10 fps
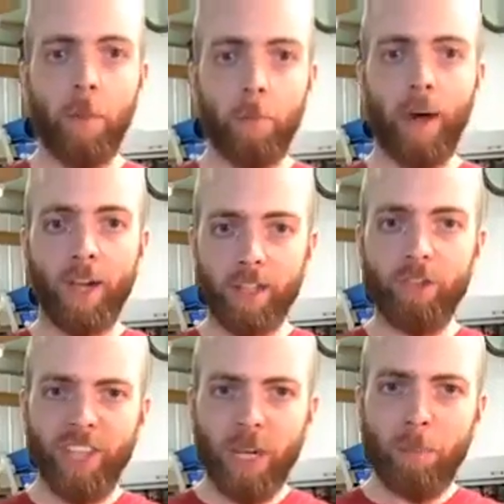but you
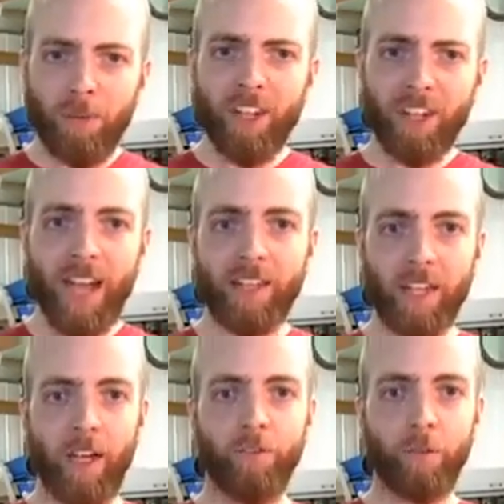can get a pretty good
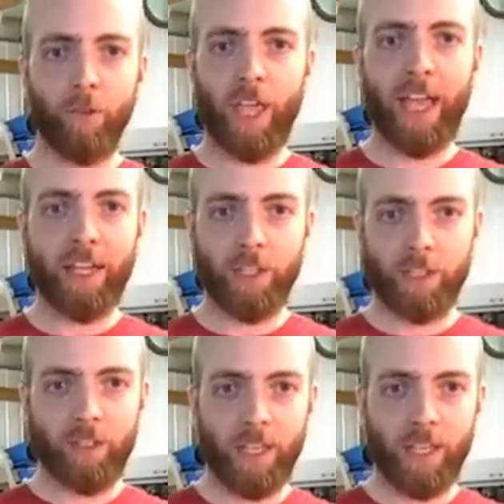idea from looking at it just